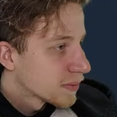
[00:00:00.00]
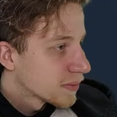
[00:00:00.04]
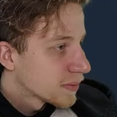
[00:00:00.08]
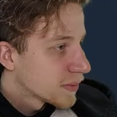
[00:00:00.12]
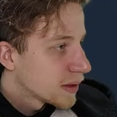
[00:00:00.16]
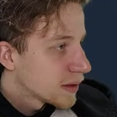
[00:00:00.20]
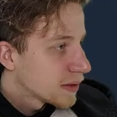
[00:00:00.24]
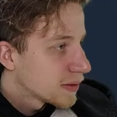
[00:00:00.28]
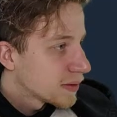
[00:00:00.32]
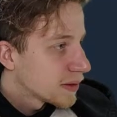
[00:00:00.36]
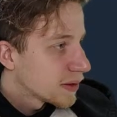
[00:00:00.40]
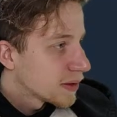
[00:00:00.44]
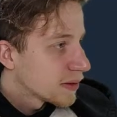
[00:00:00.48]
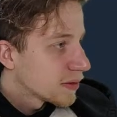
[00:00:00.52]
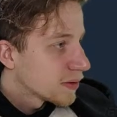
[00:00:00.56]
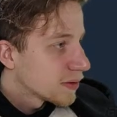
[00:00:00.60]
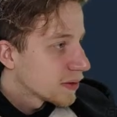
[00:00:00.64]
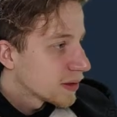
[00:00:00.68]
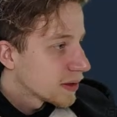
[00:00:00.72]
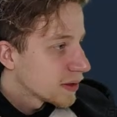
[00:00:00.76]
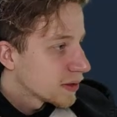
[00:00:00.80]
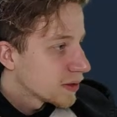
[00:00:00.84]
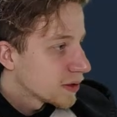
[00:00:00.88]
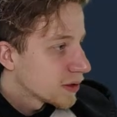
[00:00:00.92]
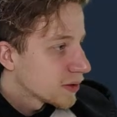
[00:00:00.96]
And still not
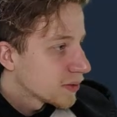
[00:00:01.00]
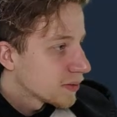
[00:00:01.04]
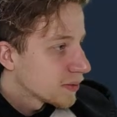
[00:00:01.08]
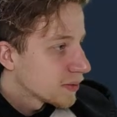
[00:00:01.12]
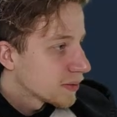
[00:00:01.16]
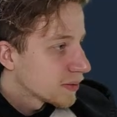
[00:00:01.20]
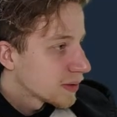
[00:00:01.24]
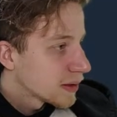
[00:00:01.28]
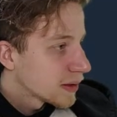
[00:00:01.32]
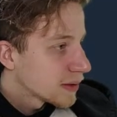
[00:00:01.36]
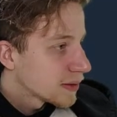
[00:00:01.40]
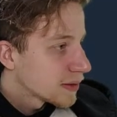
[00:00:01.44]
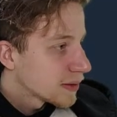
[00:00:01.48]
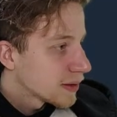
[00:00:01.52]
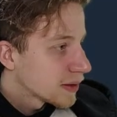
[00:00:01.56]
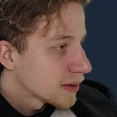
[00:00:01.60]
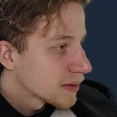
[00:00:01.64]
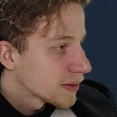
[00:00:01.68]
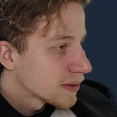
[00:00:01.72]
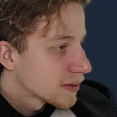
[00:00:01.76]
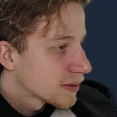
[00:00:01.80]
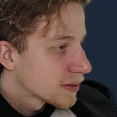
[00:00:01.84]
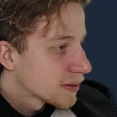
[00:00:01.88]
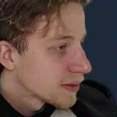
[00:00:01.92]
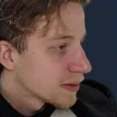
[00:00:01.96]
here shown. That
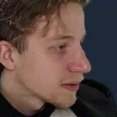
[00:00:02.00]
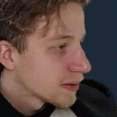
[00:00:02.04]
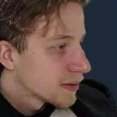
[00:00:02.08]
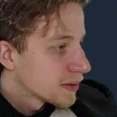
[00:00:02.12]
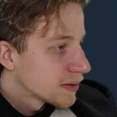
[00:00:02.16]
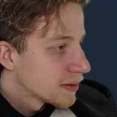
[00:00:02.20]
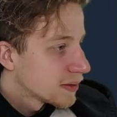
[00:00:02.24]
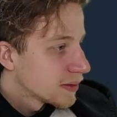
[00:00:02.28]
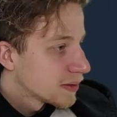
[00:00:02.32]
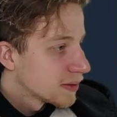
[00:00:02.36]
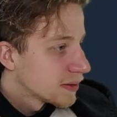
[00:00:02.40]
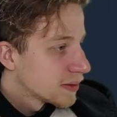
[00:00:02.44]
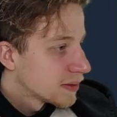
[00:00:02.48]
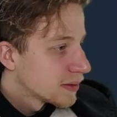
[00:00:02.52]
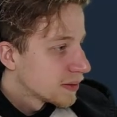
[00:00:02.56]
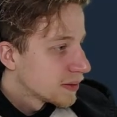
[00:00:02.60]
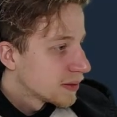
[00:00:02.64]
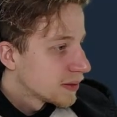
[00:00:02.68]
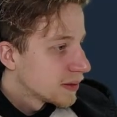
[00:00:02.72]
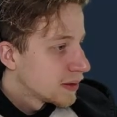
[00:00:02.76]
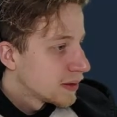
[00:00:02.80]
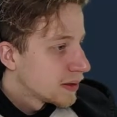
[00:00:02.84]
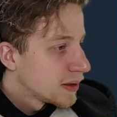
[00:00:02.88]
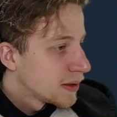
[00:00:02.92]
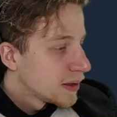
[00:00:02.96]
sucks.
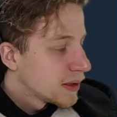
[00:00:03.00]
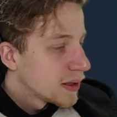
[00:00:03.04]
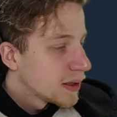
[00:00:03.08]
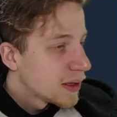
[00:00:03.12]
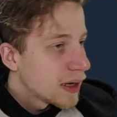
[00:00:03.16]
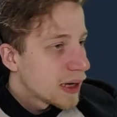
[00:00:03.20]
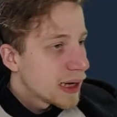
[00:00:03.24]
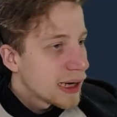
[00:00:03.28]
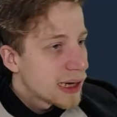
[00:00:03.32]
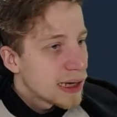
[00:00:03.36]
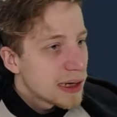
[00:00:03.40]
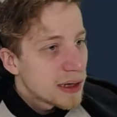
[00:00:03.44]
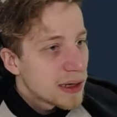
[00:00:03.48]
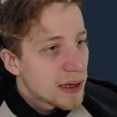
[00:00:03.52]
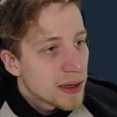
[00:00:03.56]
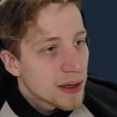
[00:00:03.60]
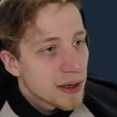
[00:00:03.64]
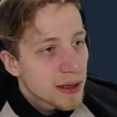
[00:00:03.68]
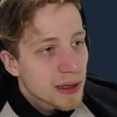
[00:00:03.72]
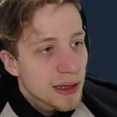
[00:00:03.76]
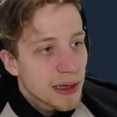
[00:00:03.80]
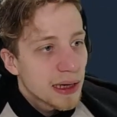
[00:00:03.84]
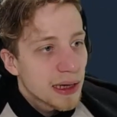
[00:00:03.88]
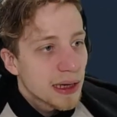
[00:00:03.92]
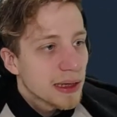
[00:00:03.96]

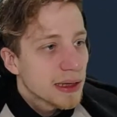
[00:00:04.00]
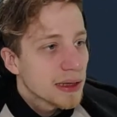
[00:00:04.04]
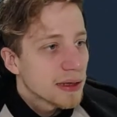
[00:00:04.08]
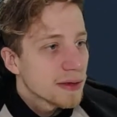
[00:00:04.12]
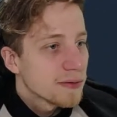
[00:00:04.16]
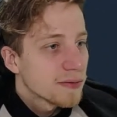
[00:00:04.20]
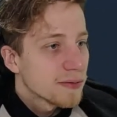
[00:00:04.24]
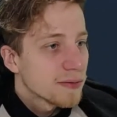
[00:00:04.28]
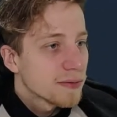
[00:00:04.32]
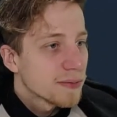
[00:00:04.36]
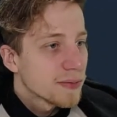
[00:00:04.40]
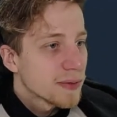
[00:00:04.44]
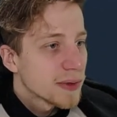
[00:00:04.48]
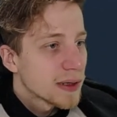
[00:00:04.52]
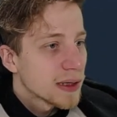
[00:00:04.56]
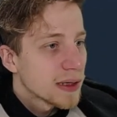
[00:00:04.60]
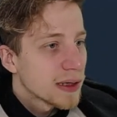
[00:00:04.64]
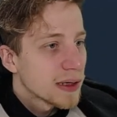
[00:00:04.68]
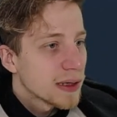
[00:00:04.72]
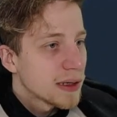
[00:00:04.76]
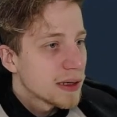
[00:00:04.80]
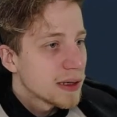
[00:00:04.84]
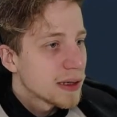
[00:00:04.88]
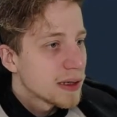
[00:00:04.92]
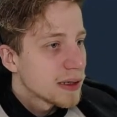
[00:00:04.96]
Okay, I can
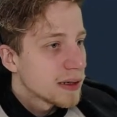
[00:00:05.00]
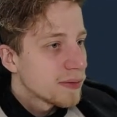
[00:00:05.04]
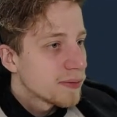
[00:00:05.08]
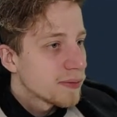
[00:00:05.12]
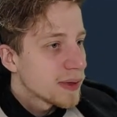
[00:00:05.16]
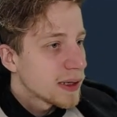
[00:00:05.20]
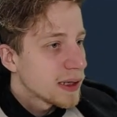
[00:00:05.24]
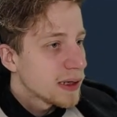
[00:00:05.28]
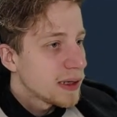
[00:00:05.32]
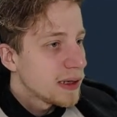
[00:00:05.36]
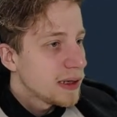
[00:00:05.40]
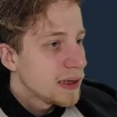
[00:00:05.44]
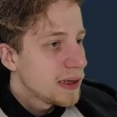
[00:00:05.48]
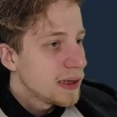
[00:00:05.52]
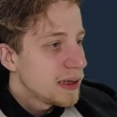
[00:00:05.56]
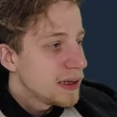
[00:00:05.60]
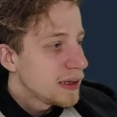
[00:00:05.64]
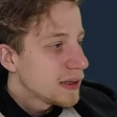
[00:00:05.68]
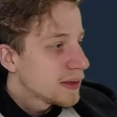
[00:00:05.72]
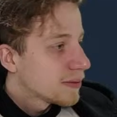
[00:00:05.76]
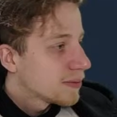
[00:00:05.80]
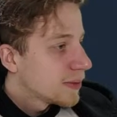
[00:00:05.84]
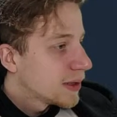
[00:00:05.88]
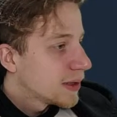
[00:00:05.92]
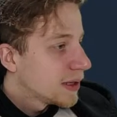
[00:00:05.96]

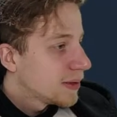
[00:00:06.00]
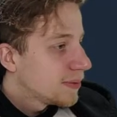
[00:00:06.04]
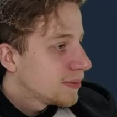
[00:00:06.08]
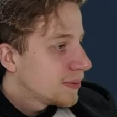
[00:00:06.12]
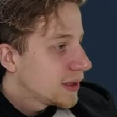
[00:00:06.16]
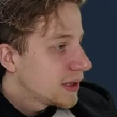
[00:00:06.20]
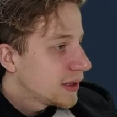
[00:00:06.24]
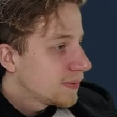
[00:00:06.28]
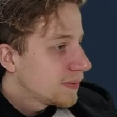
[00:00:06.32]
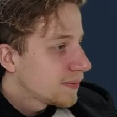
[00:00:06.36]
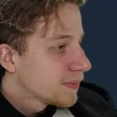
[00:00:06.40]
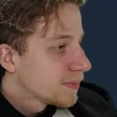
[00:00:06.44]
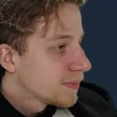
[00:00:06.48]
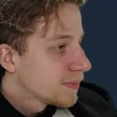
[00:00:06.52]
wait, maybe.